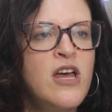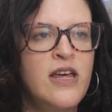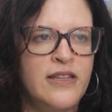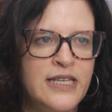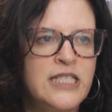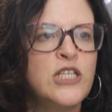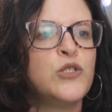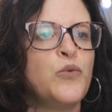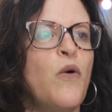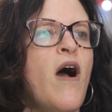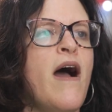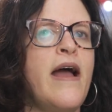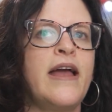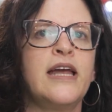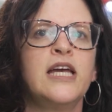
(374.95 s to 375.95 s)
This is
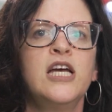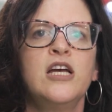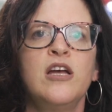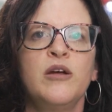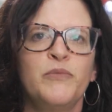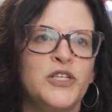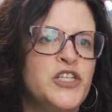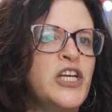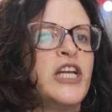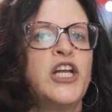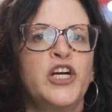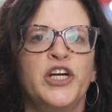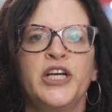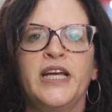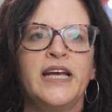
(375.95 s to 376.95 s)
why machine
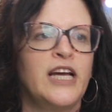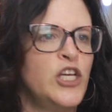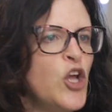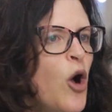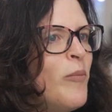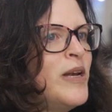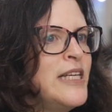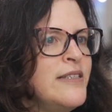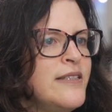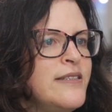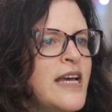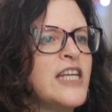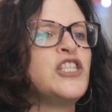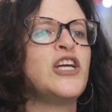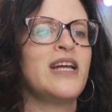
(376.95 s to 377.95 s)
learning, anomaly
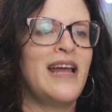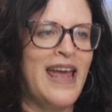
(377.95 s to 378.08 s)
detection,